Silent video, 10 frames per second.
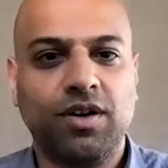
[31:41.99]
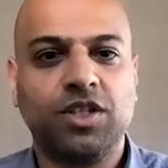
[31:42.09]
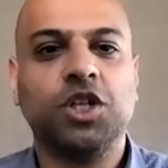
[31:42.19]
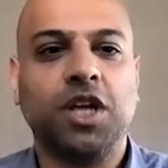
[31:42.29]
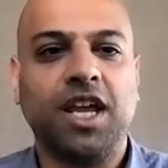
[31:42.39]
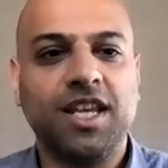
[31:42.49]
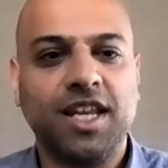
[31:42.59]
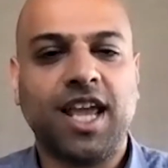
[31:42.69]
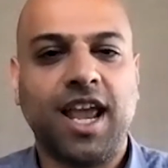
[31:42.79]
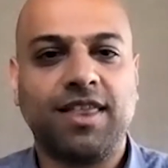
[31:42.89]
to
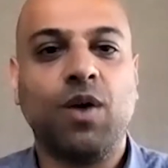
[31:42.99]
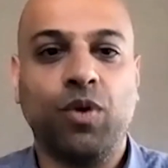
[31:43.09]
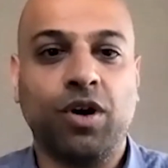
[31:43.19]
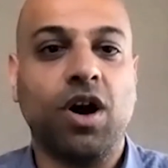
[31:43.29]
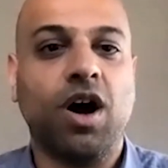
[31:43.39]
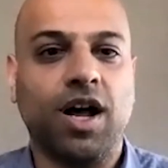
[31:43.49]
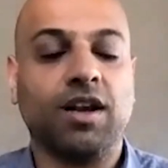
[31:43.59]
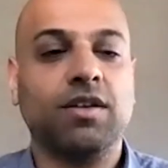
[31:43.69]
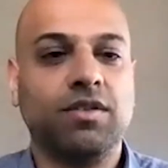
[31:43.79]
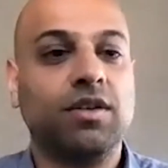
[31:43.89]
indicate that we're
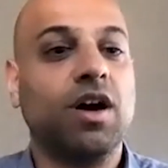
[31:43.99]
on